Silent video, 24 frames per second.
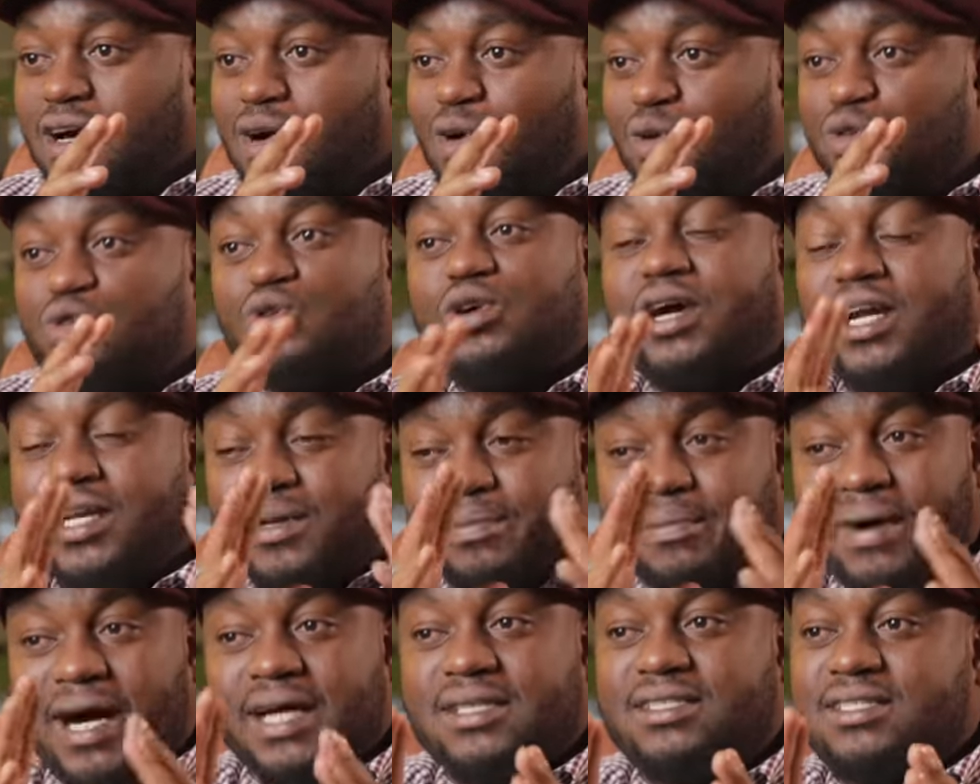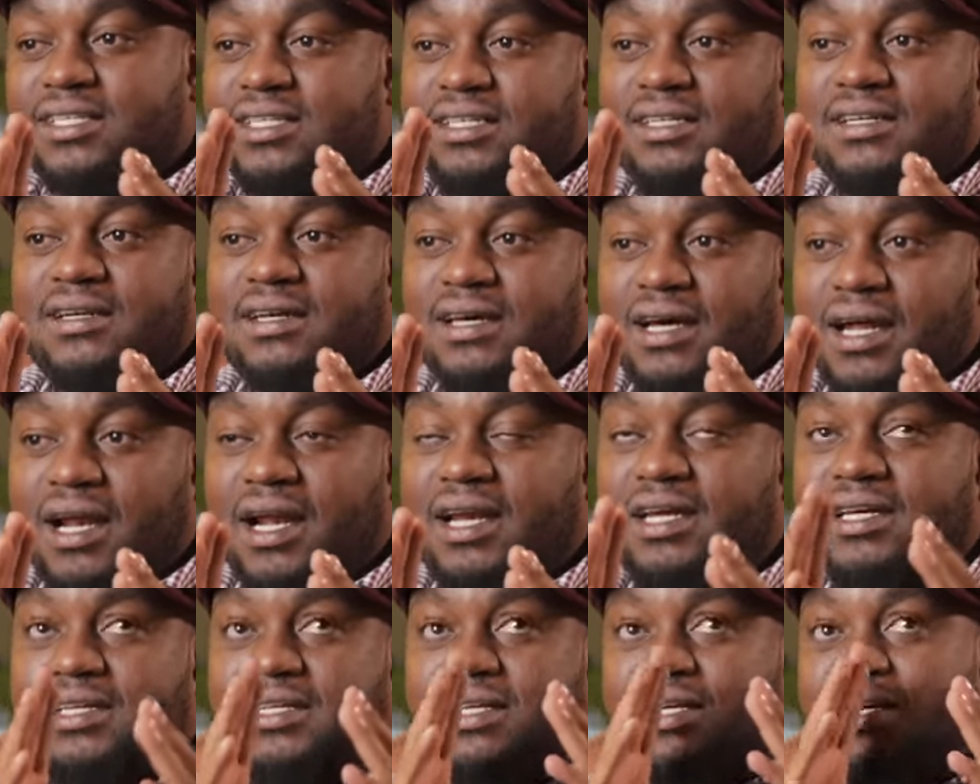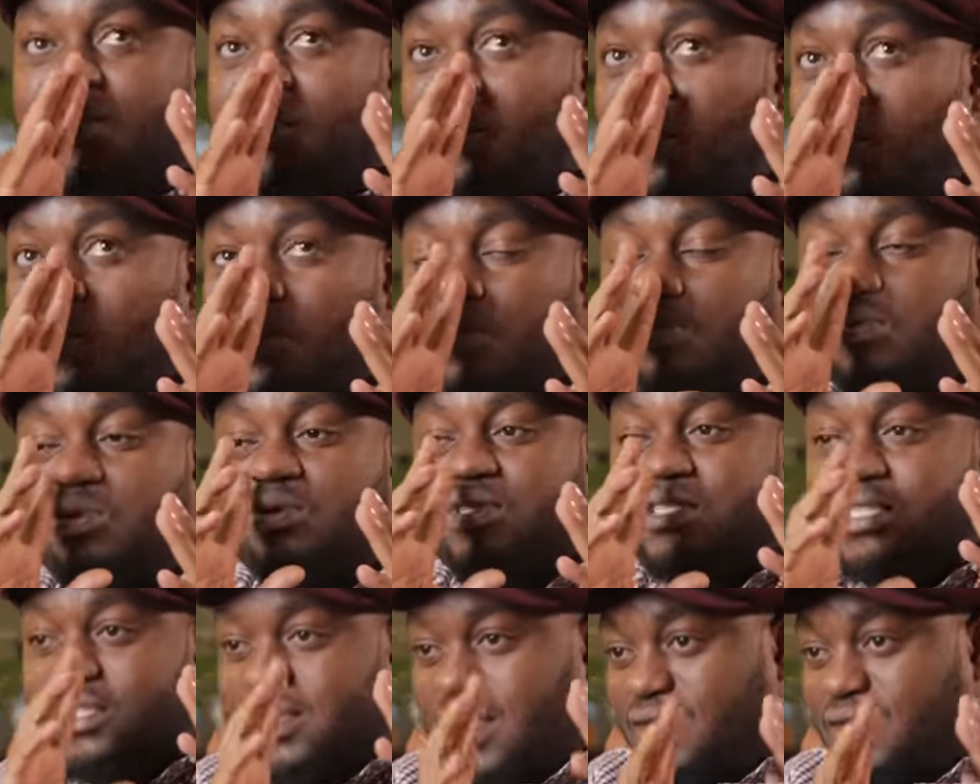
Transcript: Because you can imagine leading almost